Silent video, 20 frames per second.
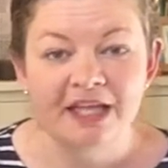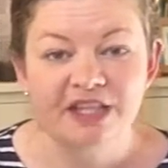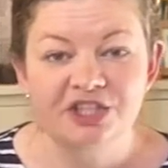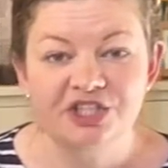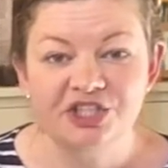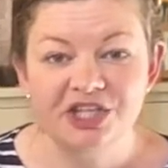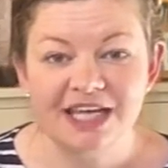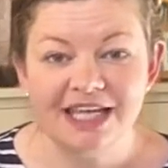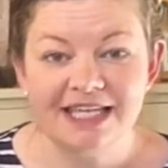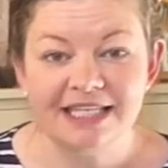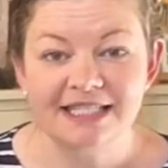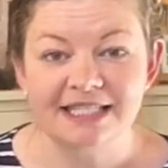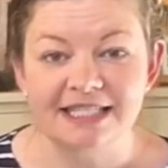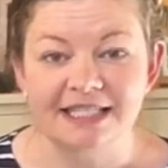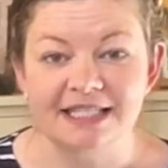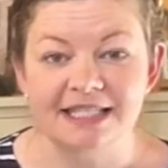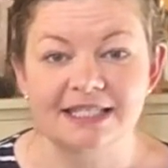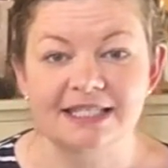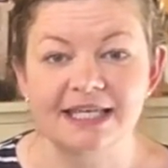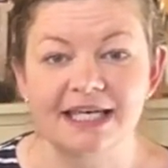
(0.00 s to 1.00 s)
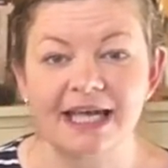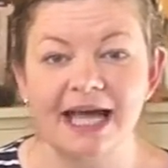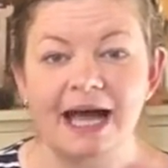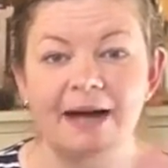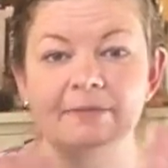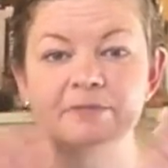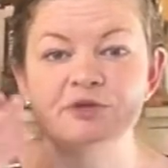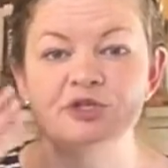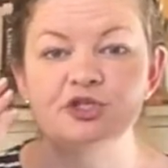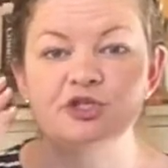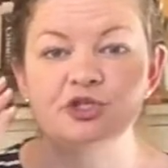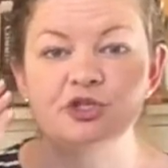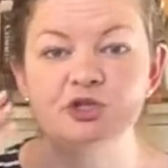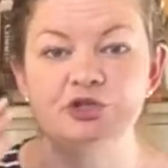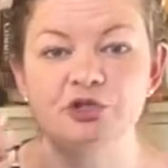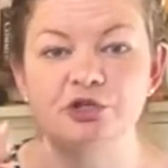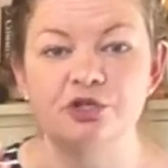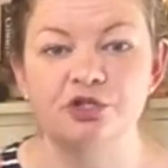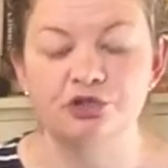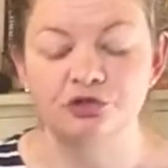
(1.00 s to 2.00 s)
Jesus comes
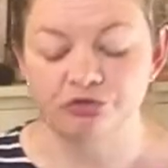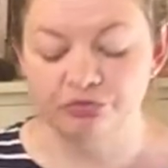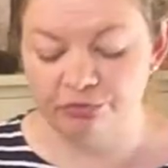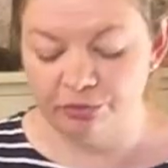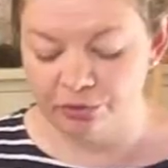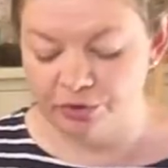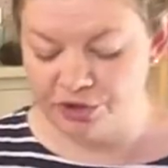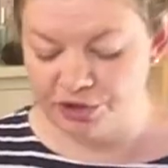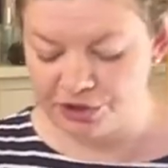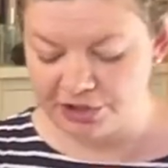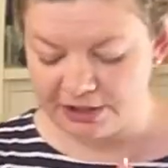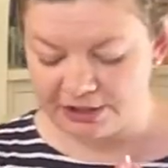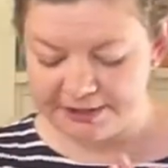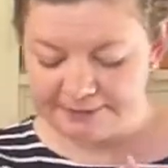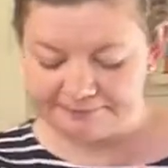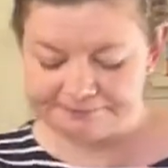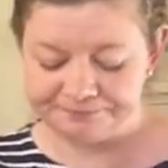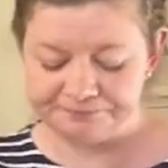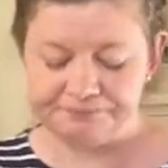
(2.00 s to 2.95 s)
to Jerusalem.